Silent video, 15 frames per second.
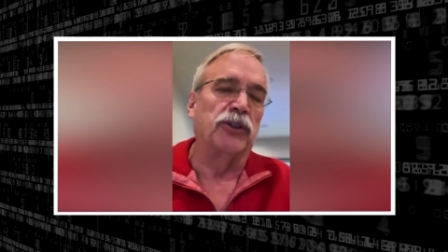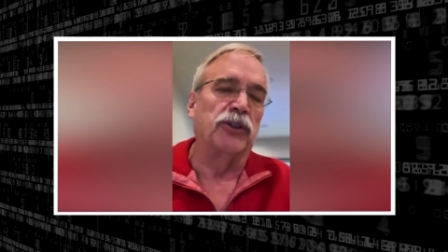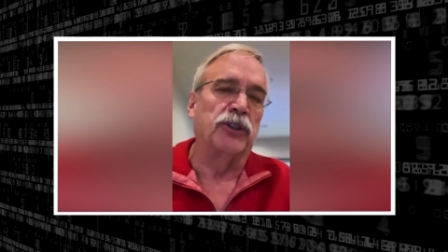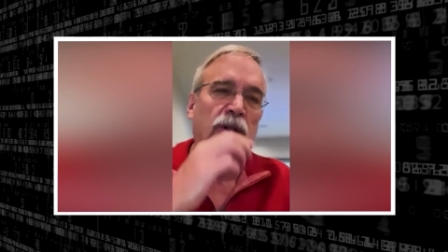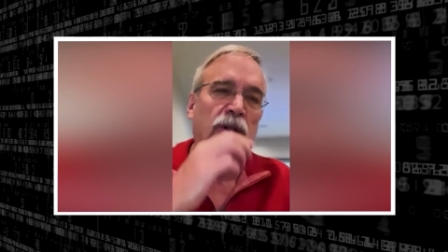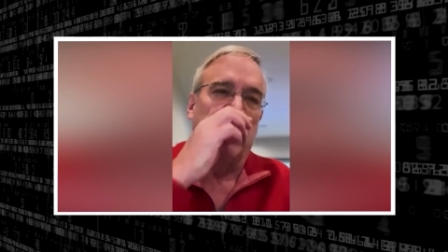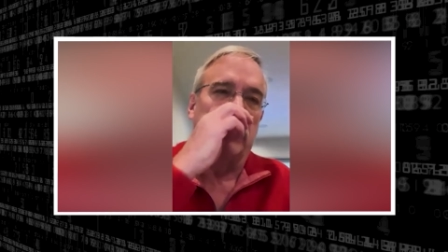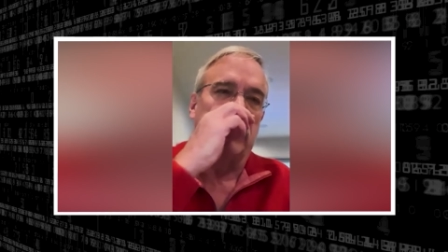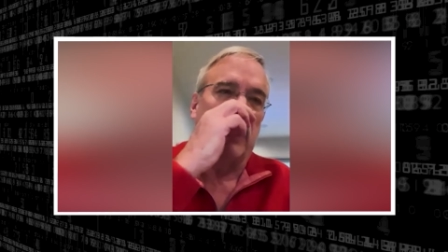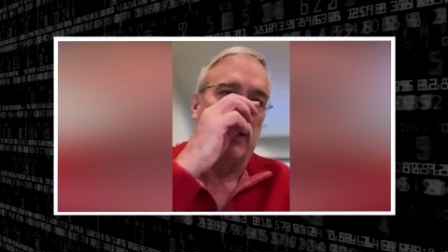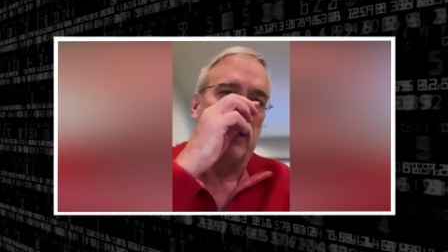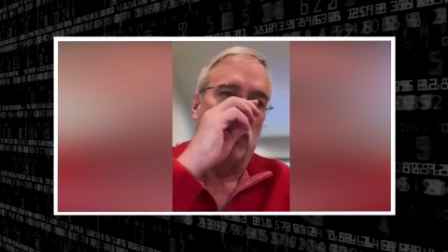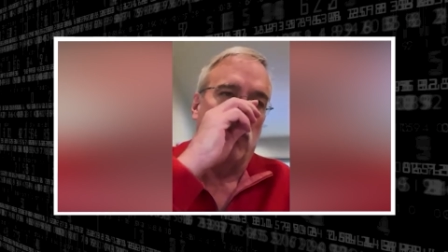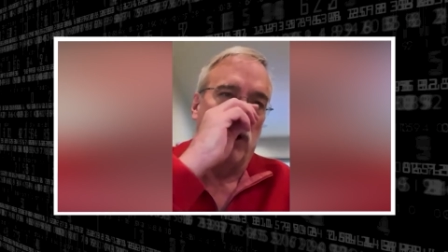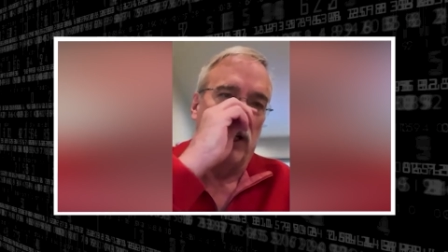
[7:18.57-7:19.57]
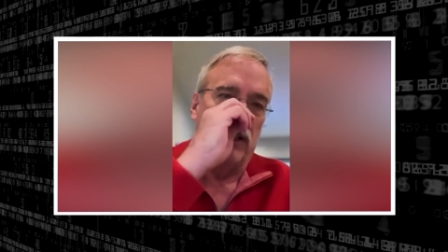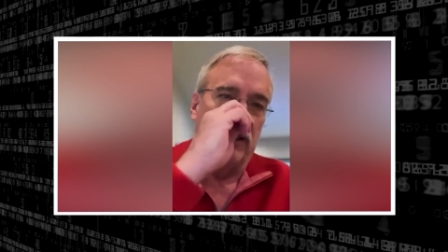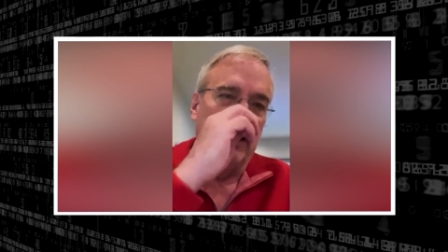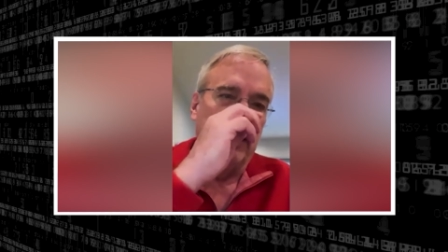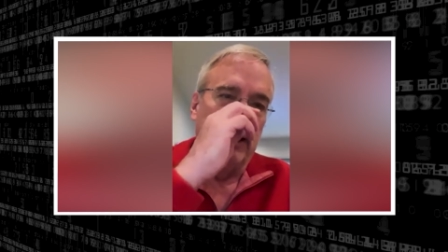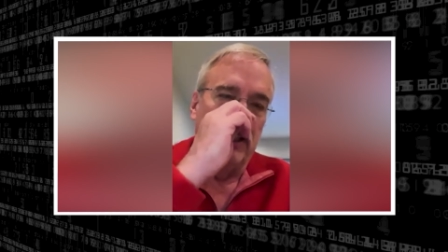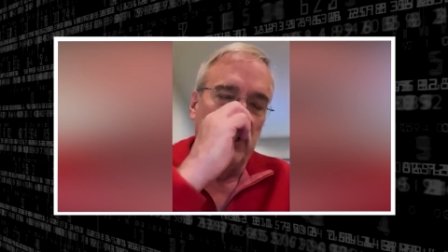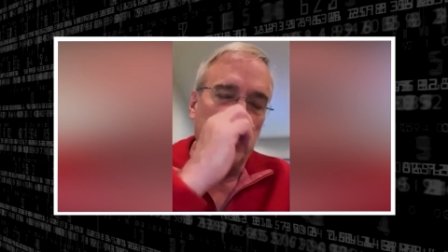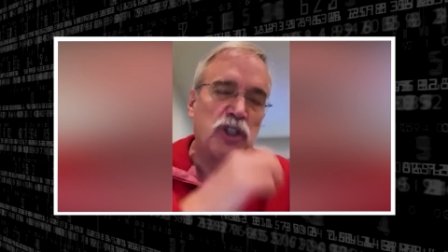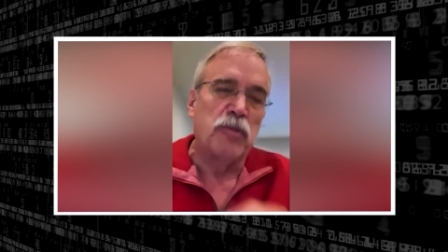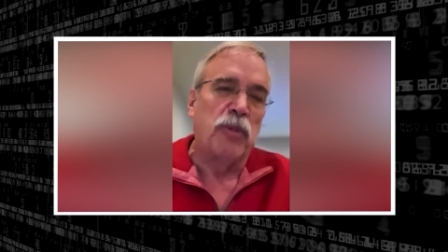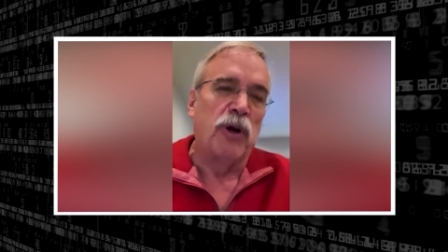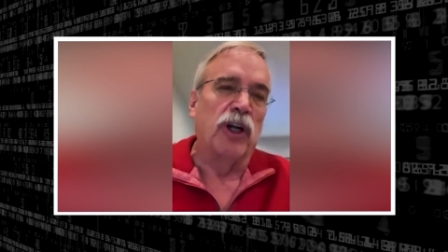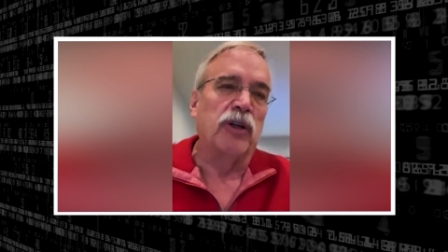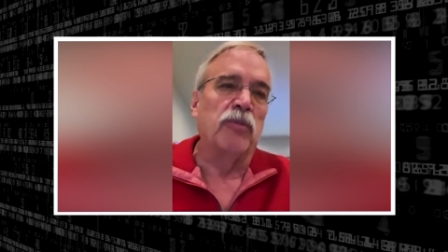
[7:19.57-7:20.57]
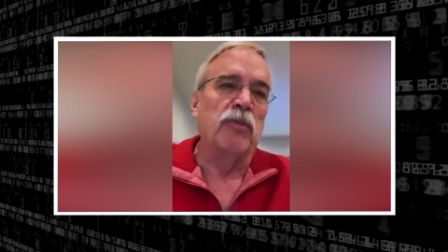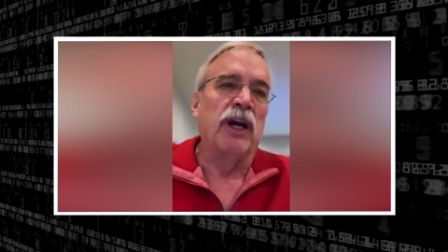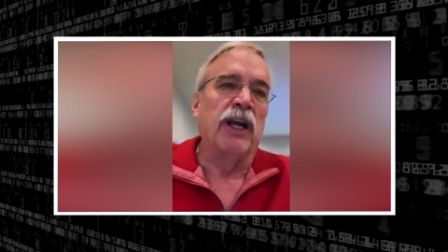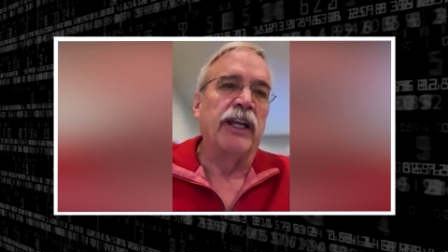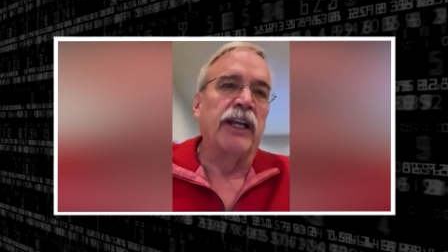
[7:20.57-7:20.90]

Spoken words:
So that's kind of what sparked my